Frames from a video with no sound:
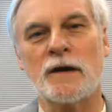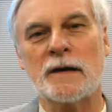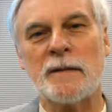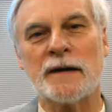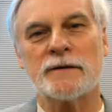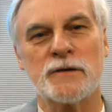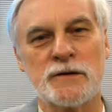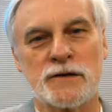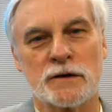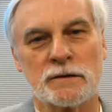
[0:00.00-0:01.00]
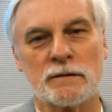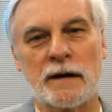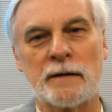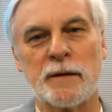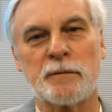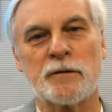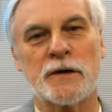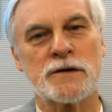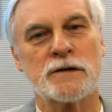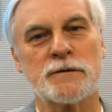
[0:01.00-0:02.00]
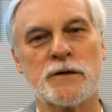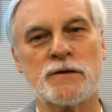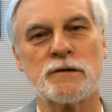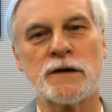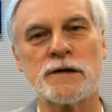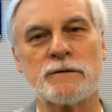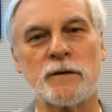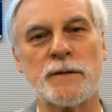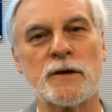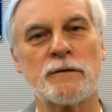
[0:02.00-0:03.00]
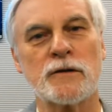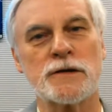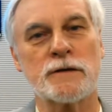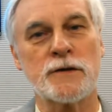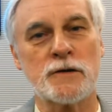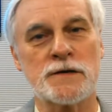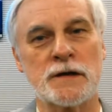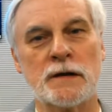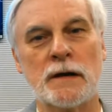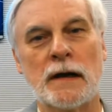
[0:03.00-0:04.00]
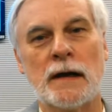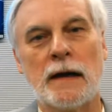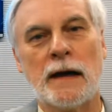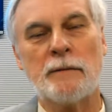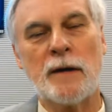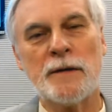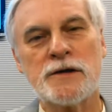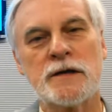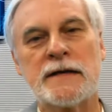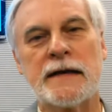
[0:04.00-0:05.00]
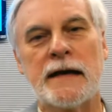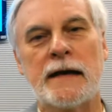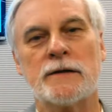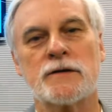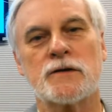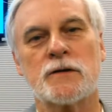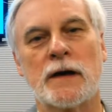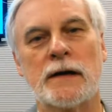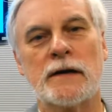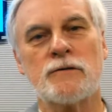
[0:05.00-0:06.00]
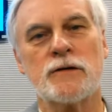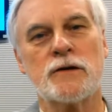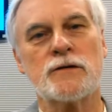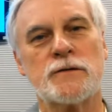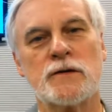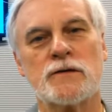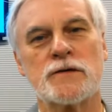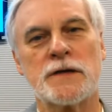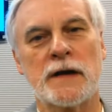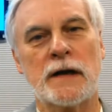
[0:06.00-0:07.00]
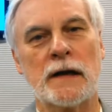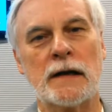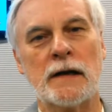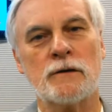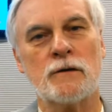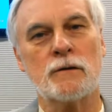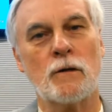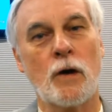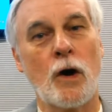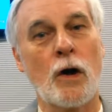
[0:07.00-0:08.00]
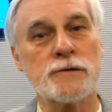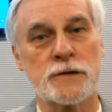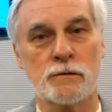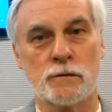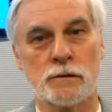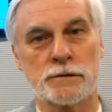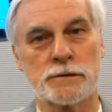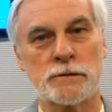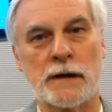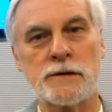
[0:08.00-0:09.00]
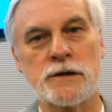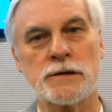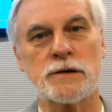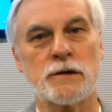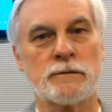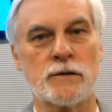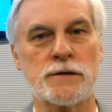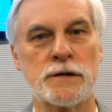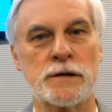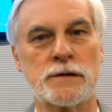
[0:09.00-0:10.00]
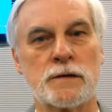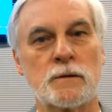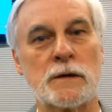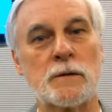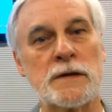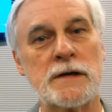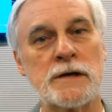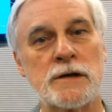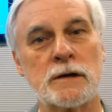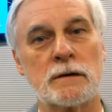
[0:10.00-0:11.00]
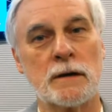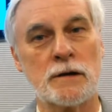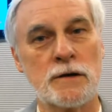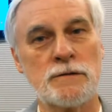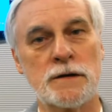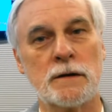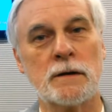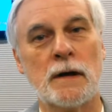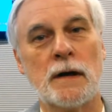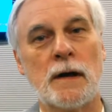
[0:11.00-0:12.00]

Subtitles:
talk about the future. I am a professional futurist from the University of Houston, and my mission today is to try and introduce futures thinking into all schools, not just universities the way we teach it in Houston,